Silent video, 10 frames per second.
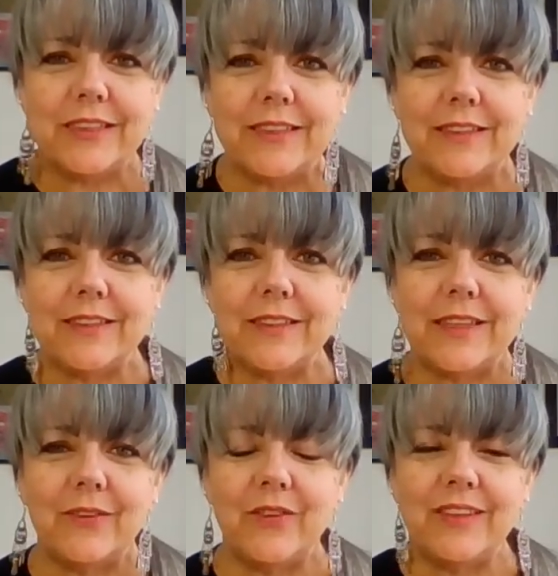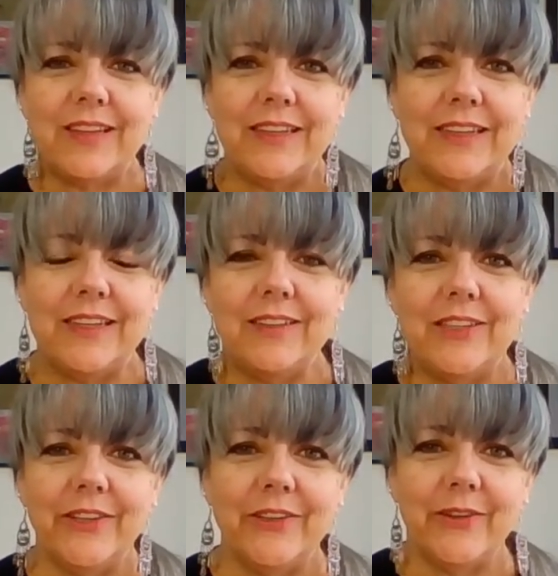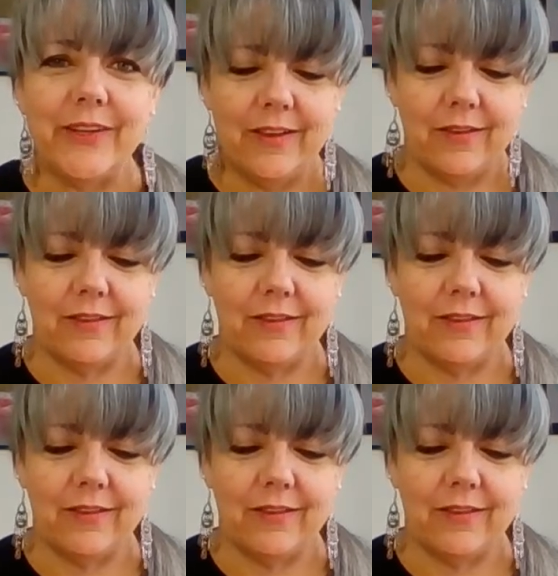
is, I would say, day 2.